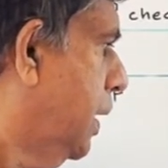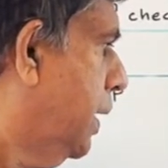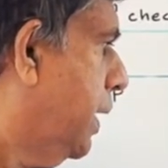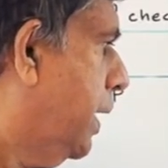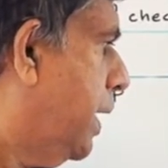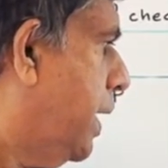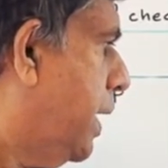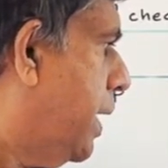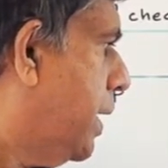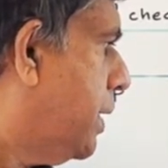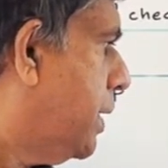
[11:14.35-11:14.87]

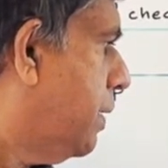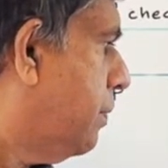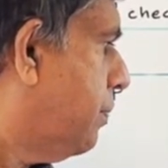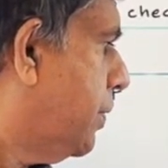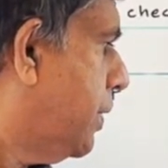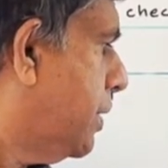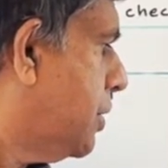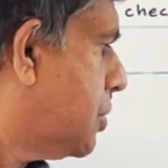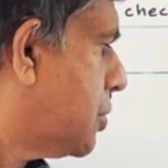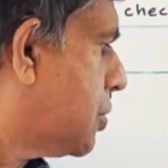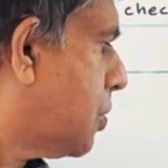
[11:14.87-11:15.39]
And if it
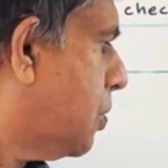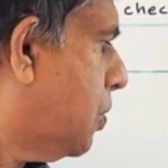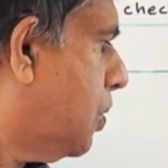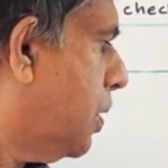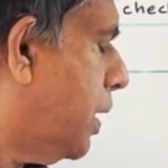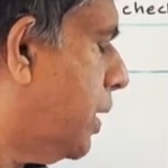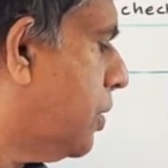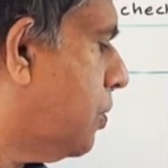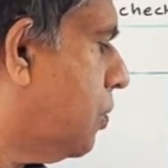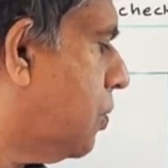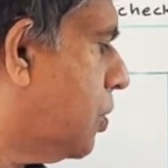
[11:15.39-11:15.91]
is uh,
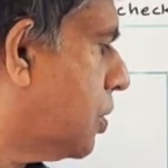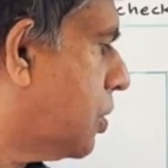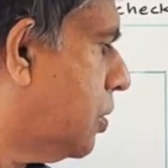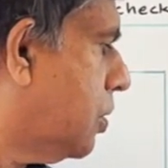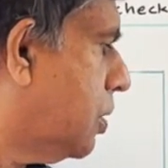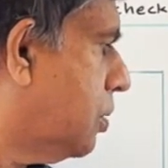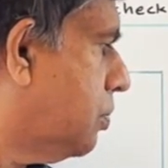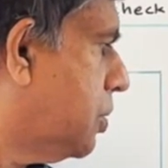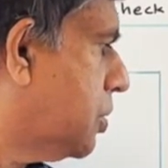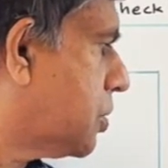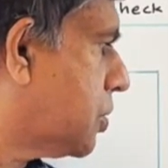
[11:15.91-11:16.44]

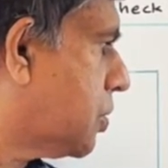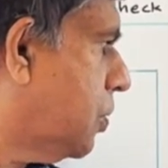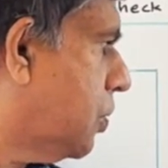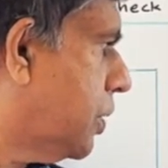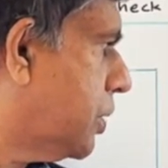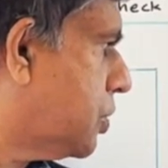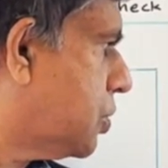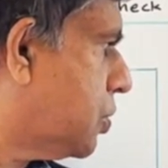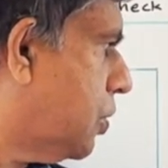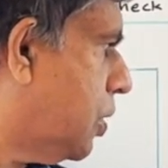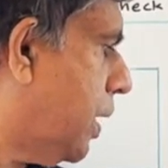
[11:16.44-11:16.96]
autonomous
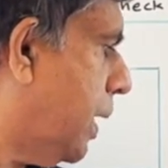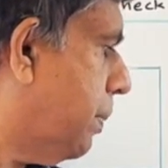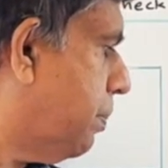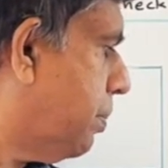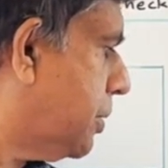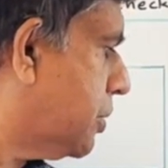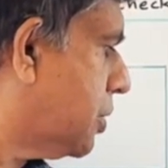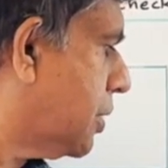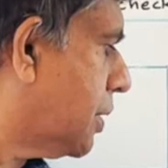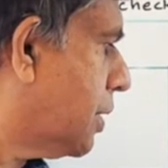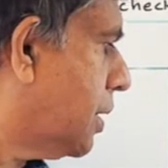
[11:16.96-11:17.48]
cortisol
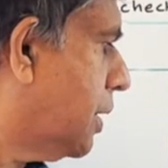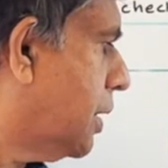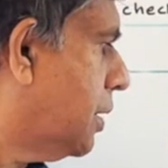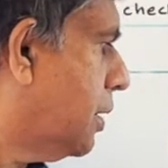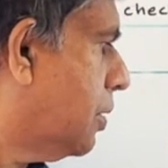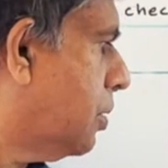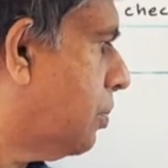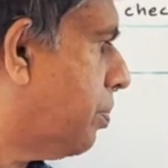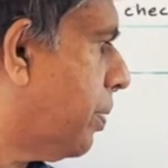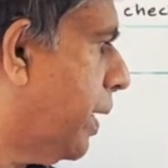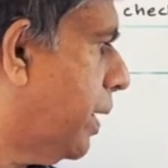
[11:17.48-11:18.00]
hypersecreting
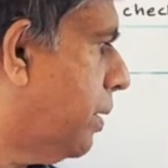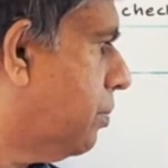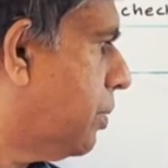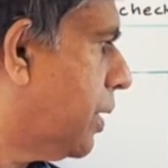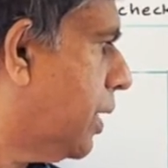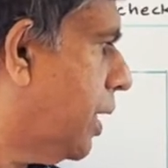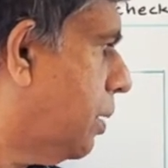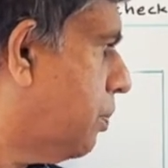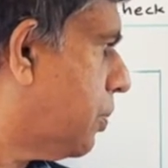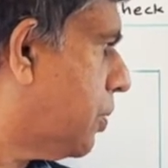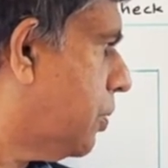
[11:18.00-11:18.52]
or
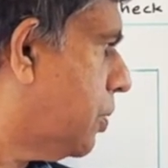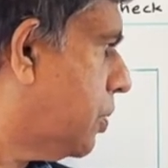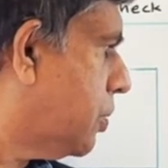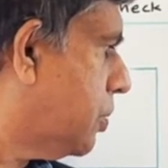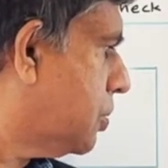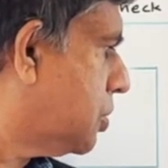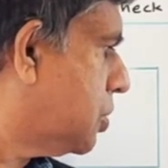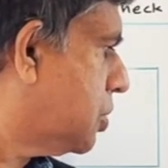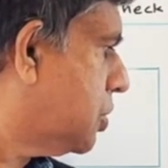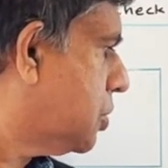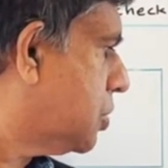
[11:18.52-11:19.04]
primary
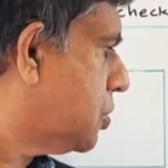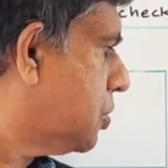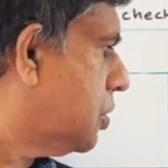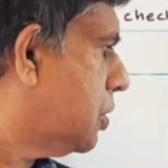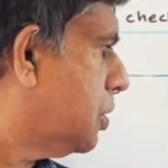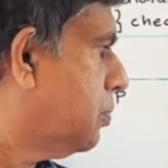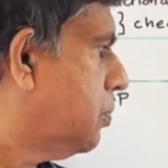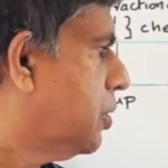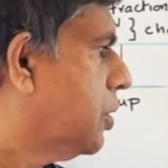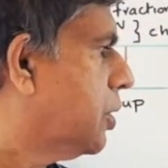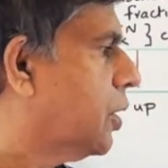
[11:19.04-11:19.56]

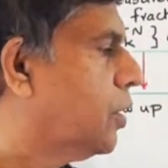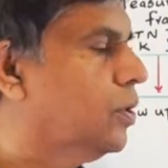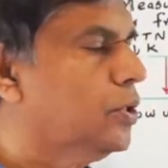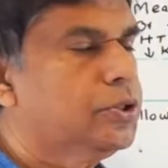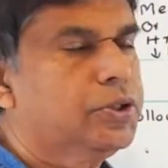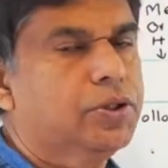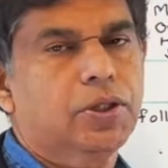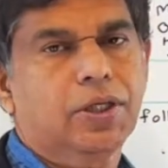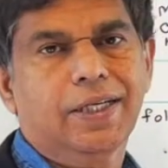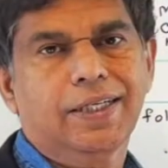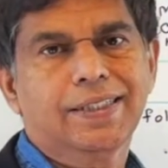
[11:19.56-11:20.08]
hyperaldosteronism, you can
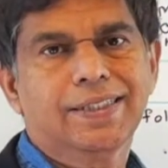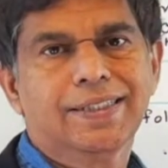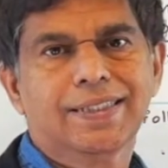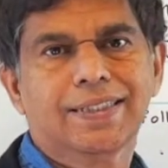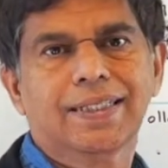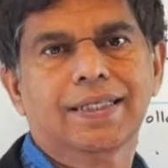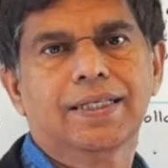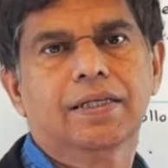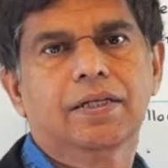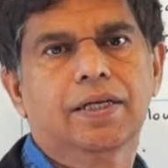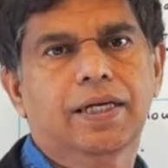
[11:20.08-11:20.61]
also
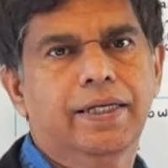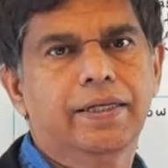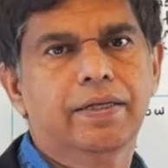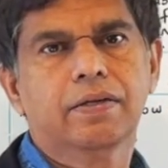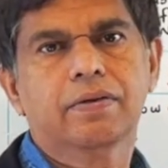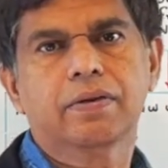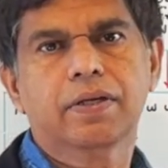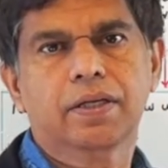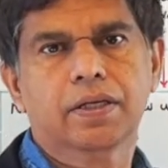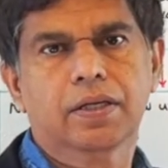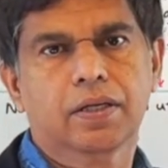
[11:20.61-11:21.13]
consider
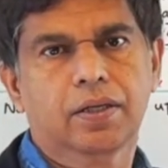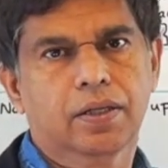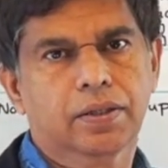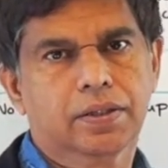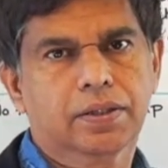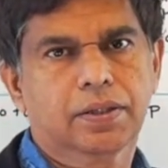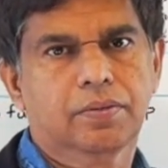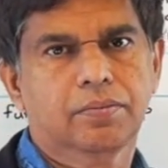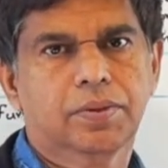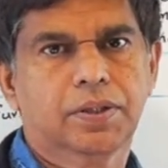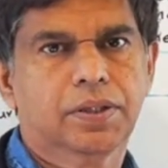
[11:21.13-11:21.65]

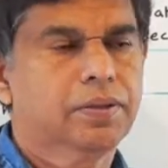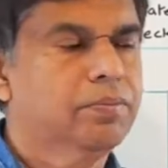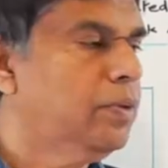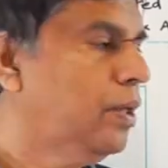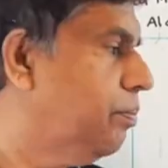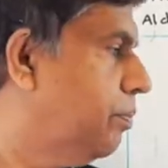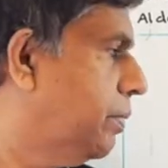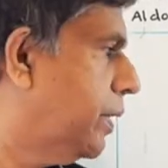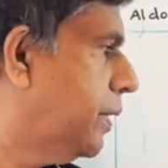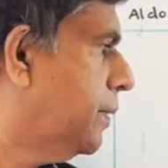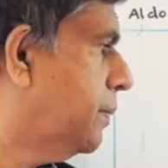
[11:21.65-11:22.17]
adrenalectomy.
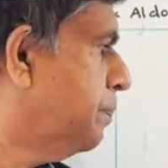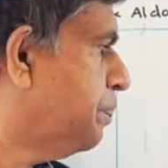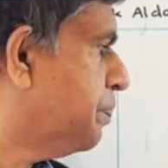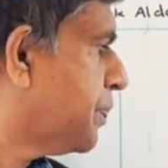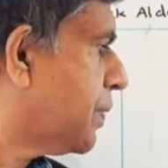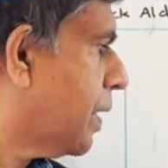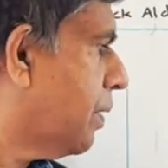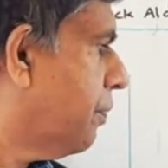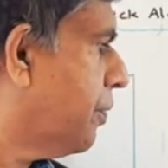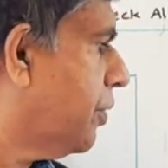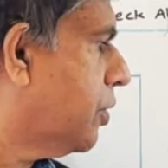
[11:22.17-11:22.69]
Remember,
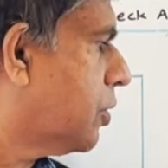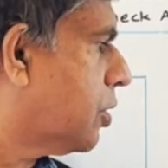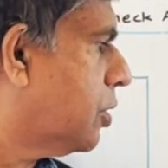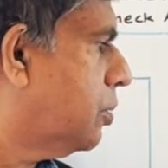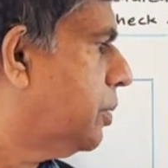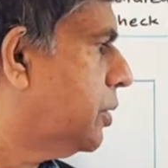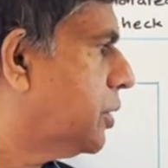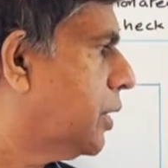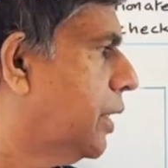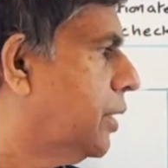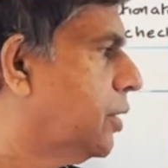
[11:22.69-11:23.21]

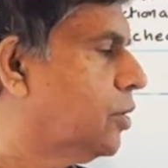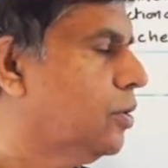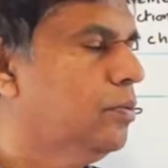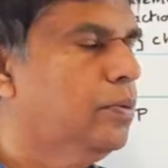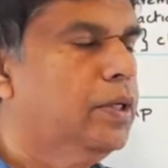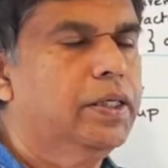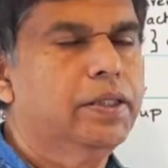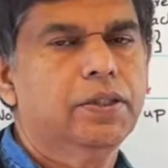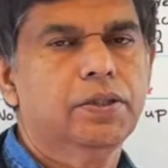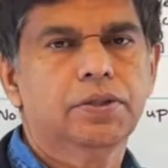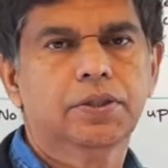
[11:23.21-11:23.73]

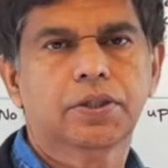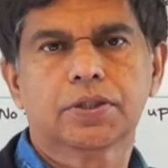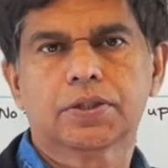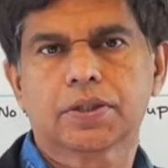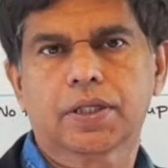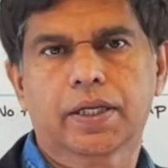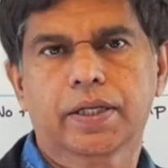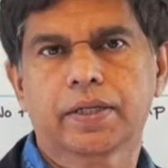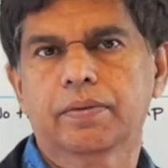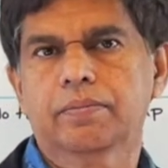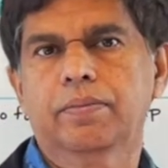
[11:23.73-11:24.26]
pheochromocytoma, you just
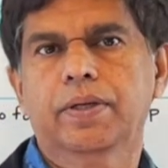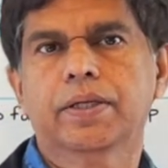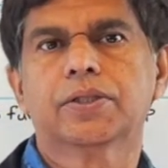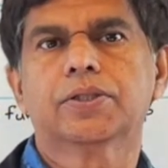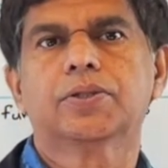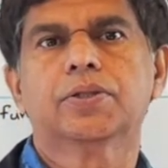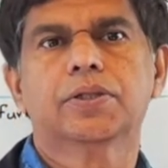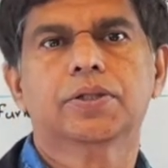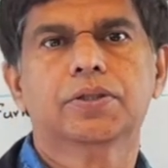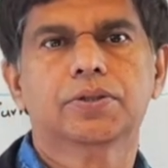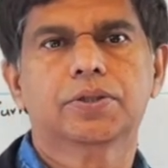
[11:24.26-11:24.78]
kind of make
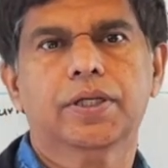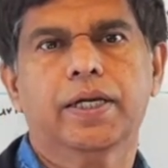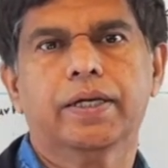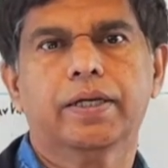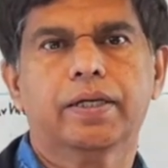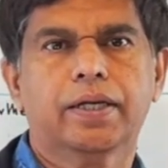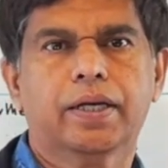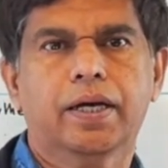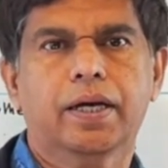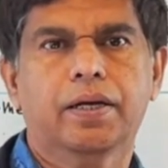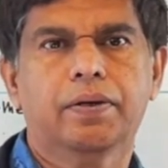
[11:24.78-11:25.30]
sure you
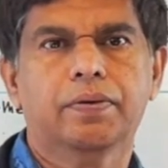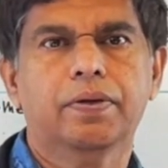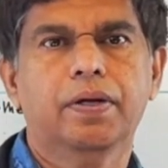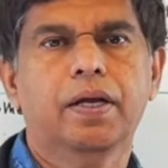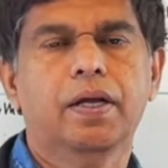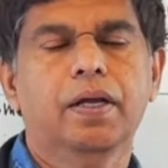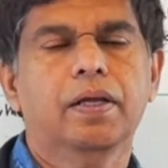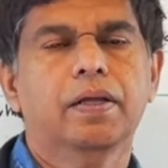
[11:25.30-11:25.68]
take it out.